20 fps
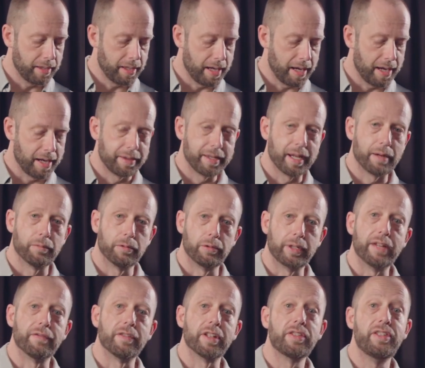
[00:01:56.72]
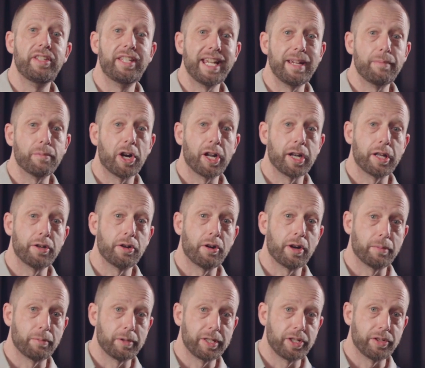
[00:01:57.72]
And that will give us D minor
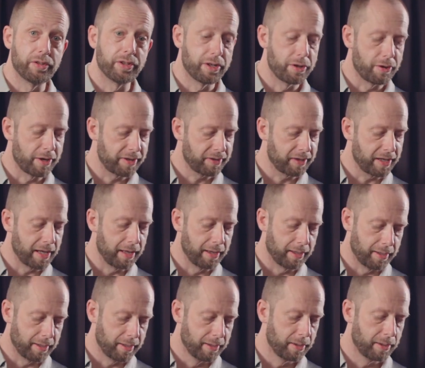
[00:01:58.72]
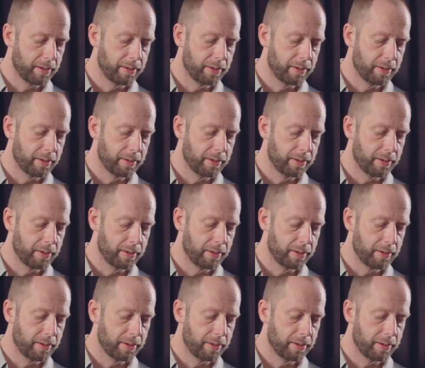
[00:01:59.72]
9, which is a nice colour.